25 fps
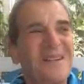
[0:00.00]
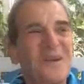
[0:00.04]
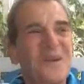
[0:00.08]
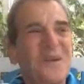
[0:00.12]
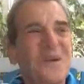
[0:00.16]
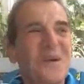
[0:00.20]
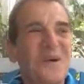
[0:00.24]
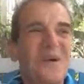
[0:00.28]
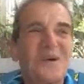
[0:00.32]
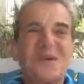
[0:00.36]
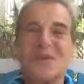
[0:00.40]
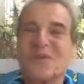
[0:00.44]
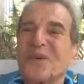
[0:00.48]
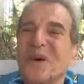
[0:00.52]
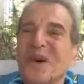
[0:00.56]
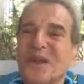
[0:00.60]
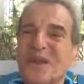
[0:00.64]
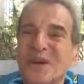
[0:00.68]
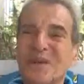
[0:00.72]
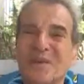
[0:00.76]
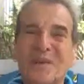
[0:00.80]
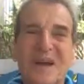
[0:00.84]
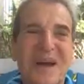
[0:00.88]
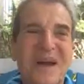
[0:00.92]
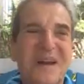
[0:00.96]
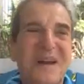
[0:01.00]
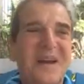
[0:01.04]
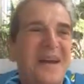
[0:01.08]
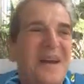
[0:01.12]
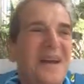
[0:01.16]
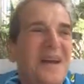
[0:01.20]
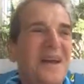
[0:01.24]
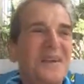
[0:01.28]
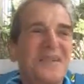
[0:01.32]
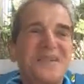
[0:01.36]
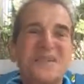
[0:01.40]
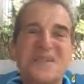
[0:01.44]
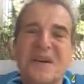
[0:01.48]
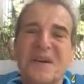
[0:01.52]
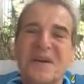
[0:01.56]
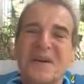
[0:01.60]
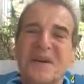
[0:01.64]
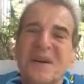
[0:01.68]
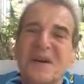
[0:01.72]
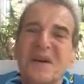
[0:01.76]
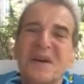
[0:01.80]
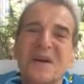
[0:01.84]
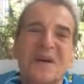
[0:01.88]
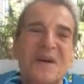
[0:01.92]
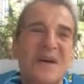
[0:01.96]
world's weatherman, he's
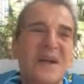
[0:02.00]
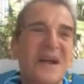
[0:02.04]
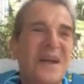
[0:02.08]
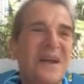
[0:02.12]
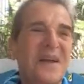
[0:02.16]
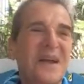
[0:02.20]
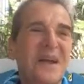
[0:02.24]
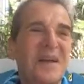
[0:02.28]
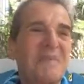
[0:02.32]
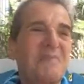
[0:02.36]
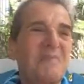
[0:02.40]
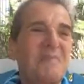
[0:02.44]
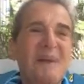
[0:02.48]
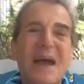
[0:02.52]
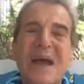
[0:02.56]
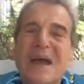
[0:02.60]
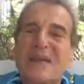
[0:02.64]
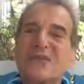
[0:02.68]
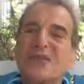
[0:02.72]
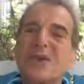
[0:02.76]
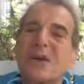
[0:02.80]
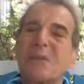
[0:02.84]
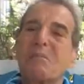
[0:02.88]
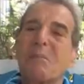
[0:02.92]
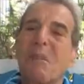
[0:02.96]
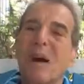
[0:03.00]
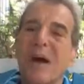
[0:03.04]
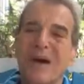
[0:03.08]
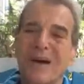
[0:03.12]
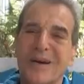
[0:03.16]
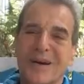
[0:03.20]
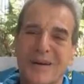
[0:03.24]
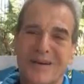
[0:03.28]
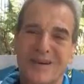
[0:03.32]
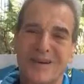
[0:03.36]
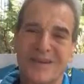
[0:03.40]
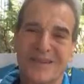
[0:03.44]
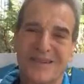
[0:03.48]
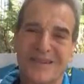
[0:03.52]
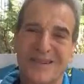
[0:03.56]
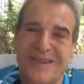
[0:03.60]
starting to look like a magic marker.